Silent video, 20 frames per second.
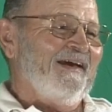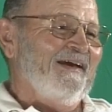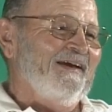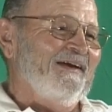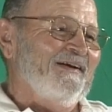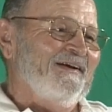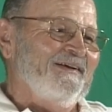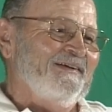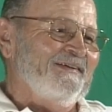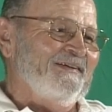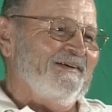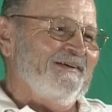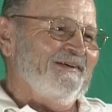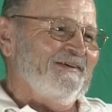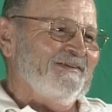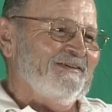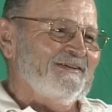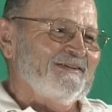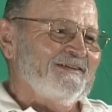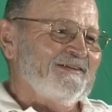and uh,
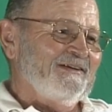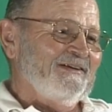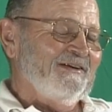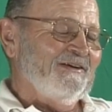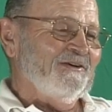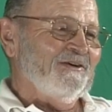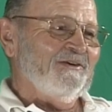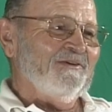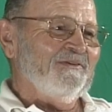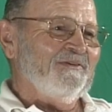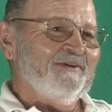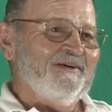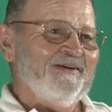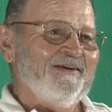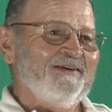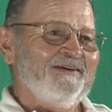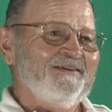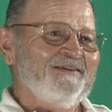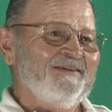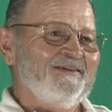you know,
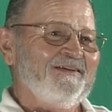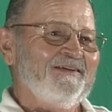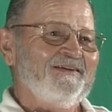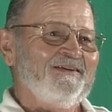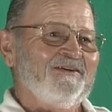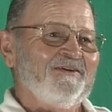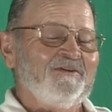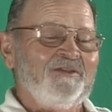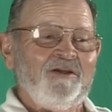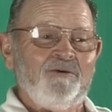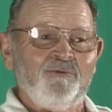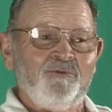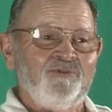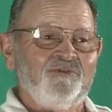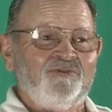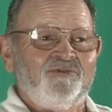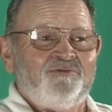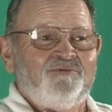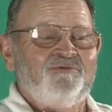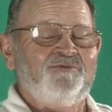and you know, that
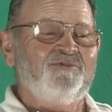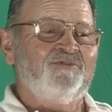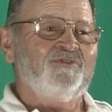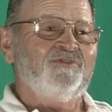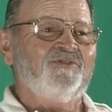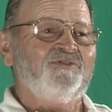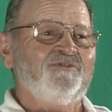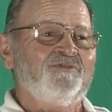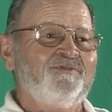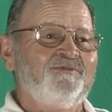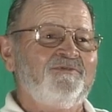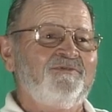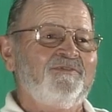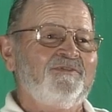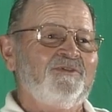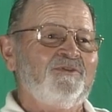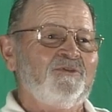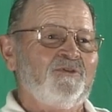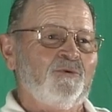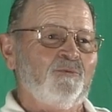was just
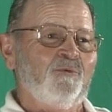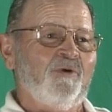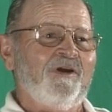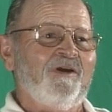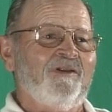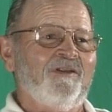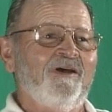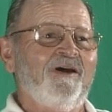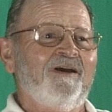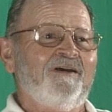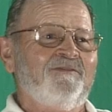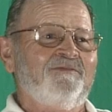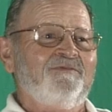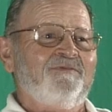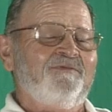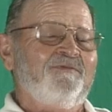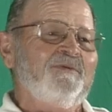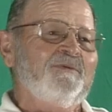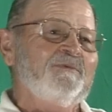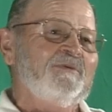the way of
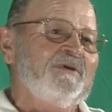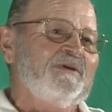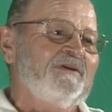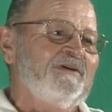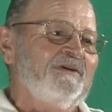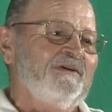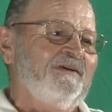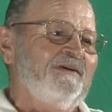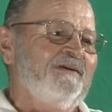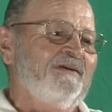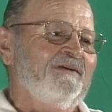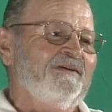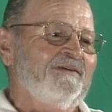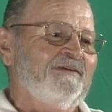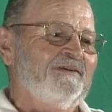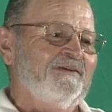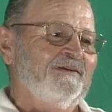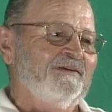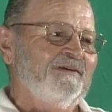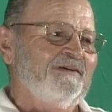life. I mean,
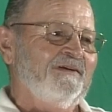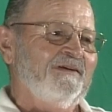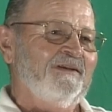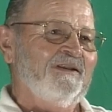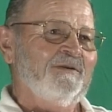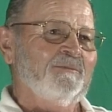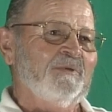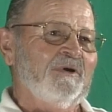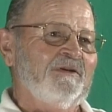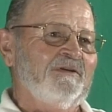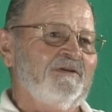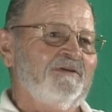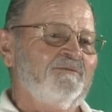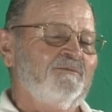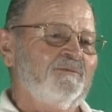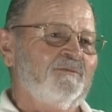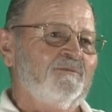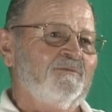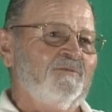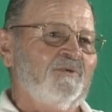and uh, and then my
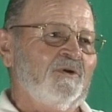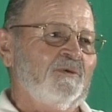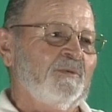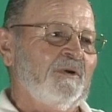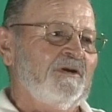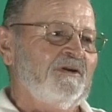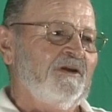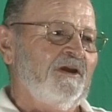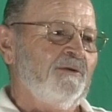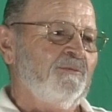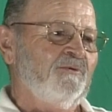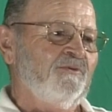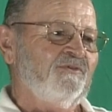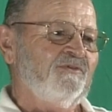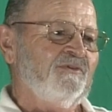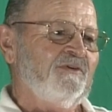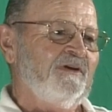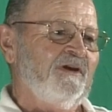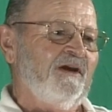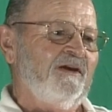one of my neighbors,
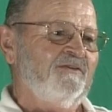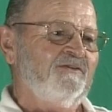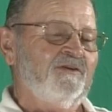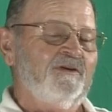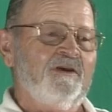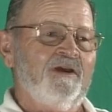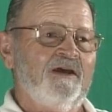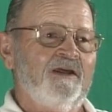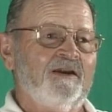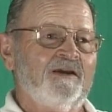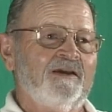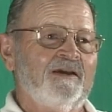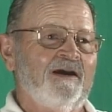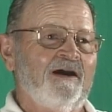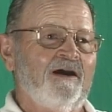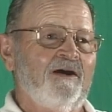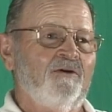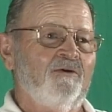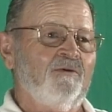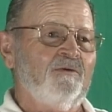he has he had a
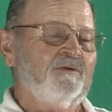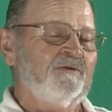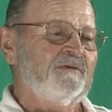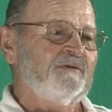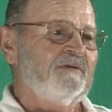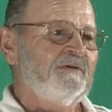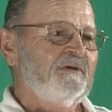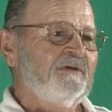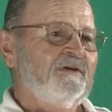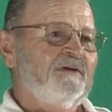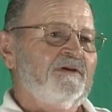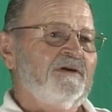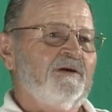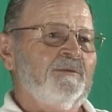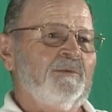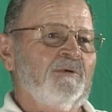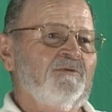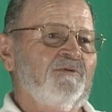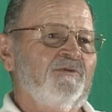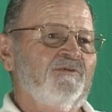cow, and I
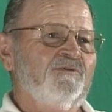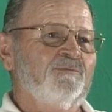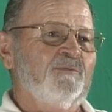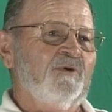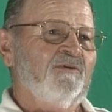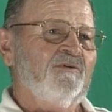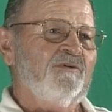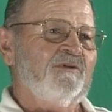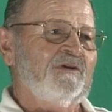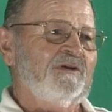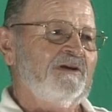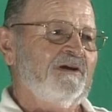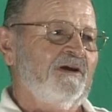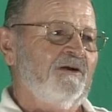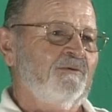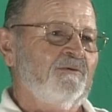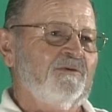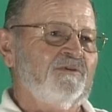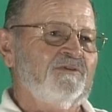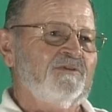remember he was milking the
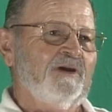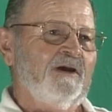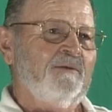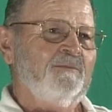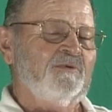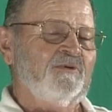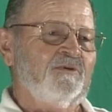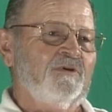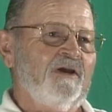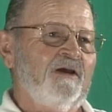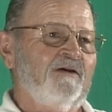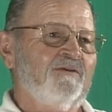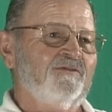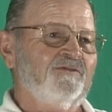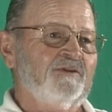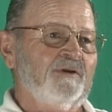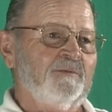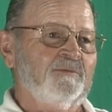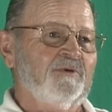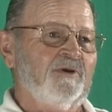cow one time, and the cow
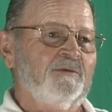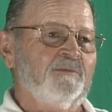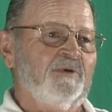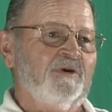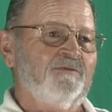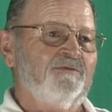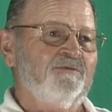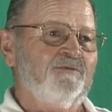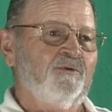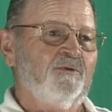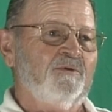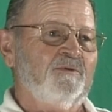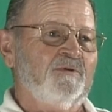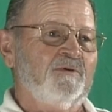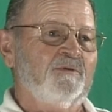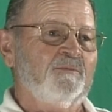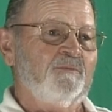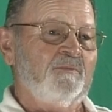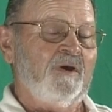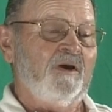stepped on my foot.
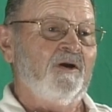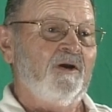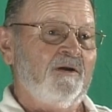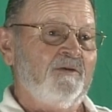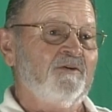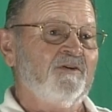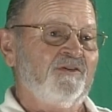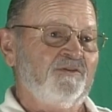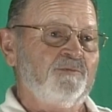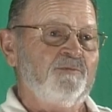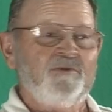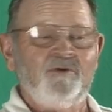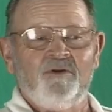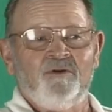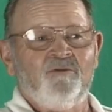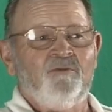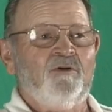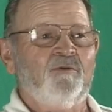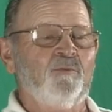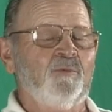And I was, you know,
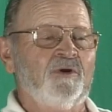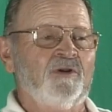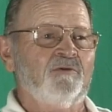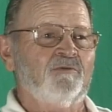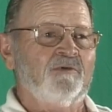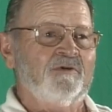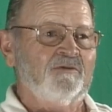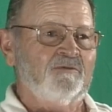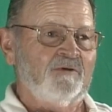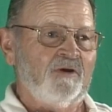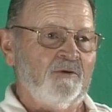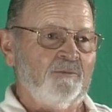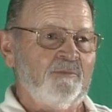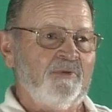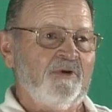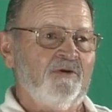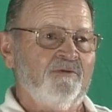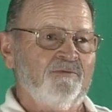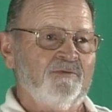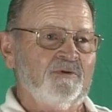everybody running around
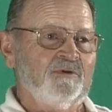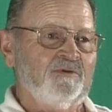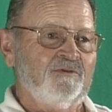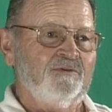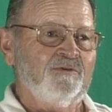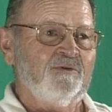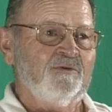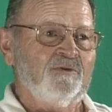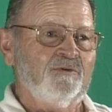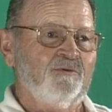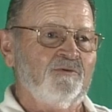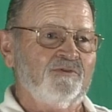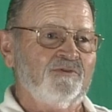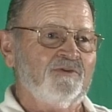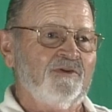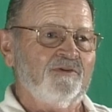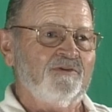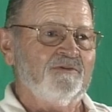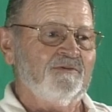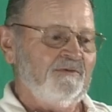barefooted too. There was
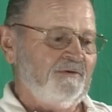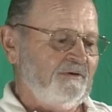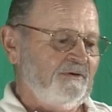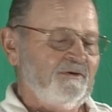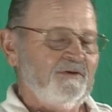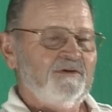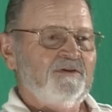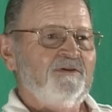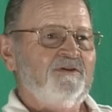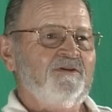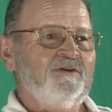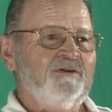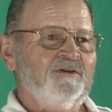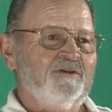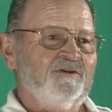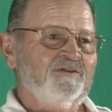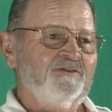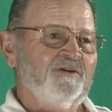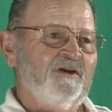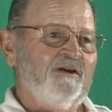nothing to get
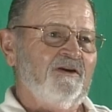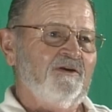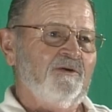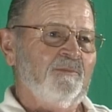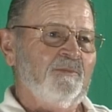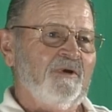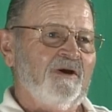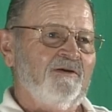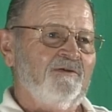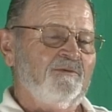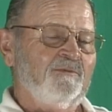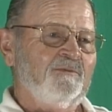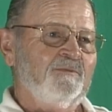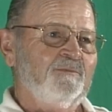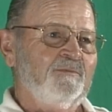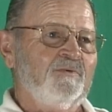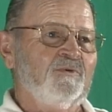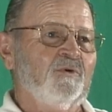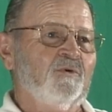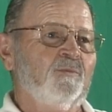excited about,
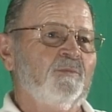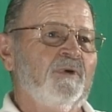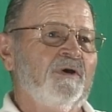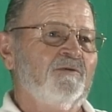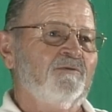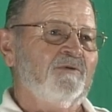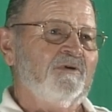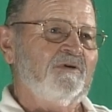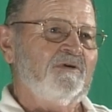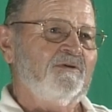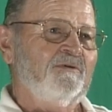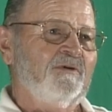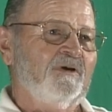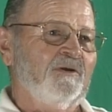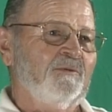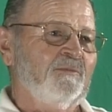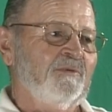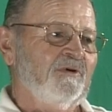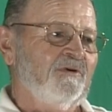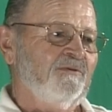you know, by running
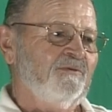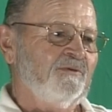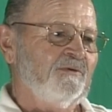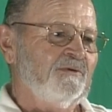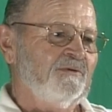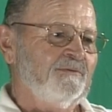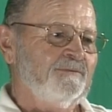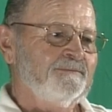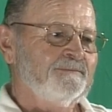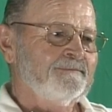around barefooted.